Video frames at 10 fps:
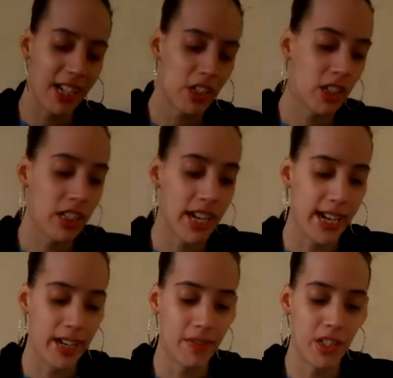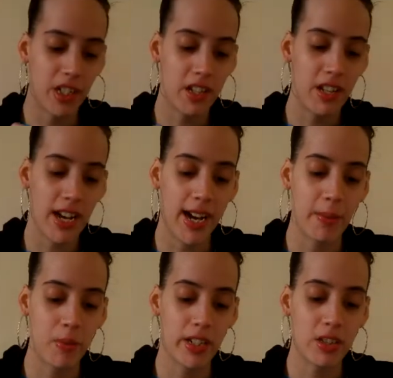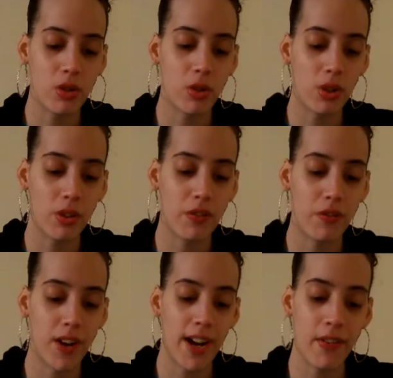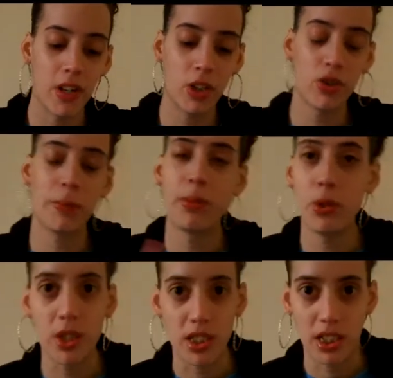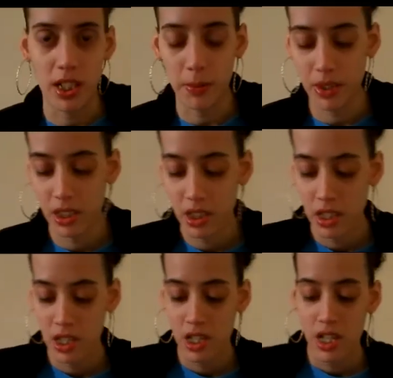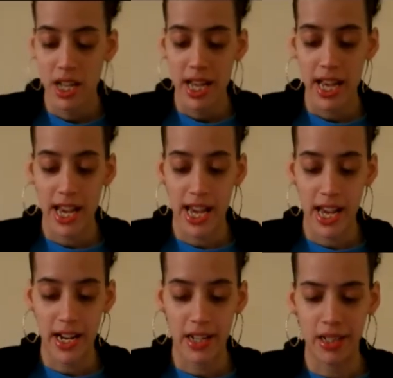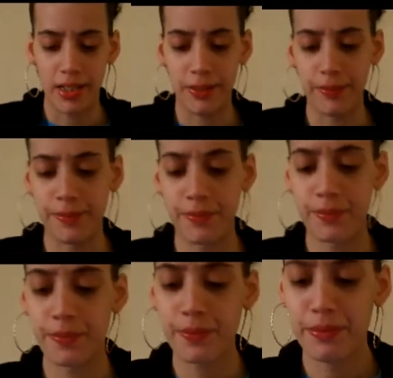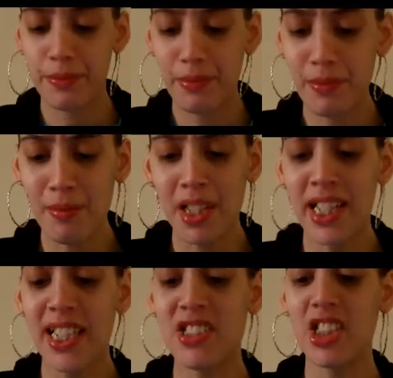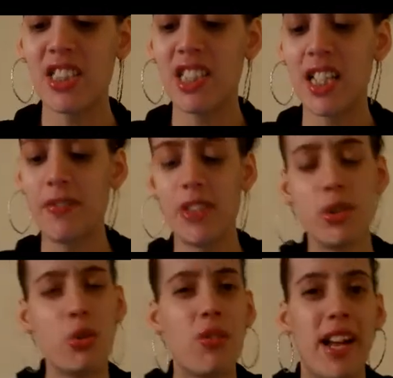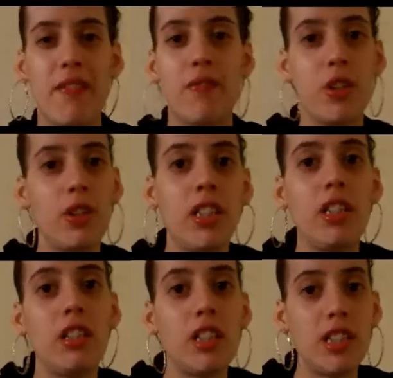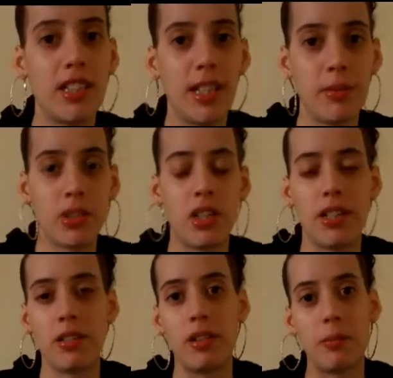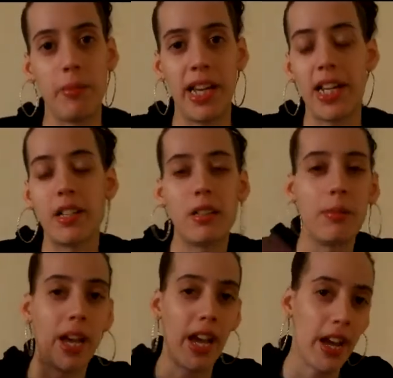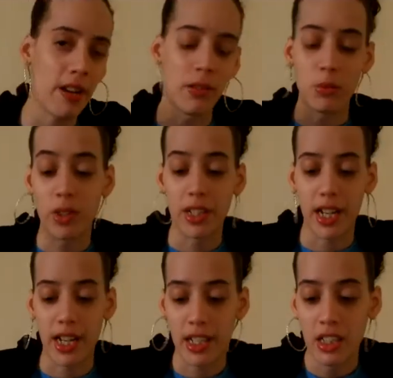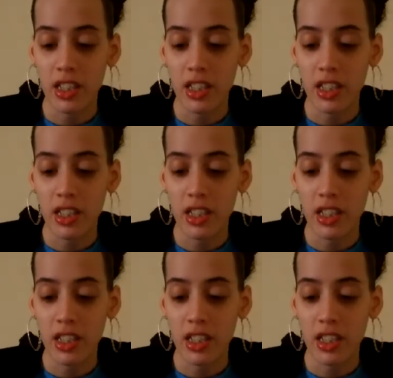actually have another app where it's called 500 Beauty Tips. And it's just giving you like really good tips on makeup, hair, and whatnot.